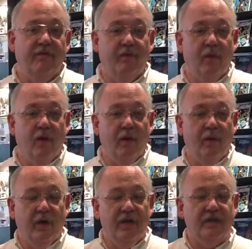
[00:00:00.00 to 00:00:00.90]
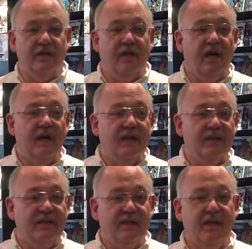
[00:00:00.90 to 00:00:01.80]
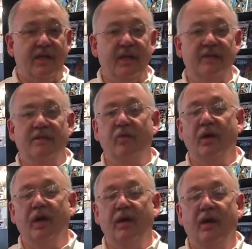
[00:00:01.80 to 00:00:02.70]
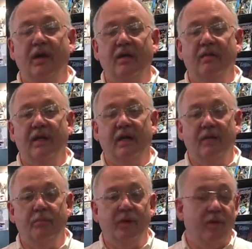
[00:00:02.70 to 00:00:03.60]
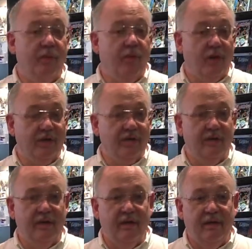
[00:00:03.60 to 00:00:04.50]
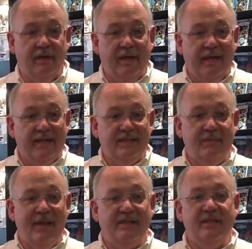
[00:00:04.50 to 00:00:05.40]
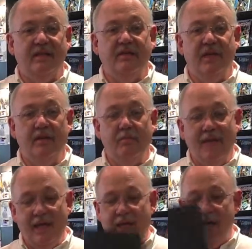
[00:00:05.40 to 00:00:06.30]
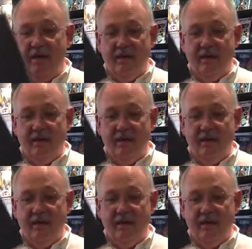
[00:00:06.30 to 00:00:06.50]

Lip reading: 4, we're going to start a series of what I call book reports. And it's basically me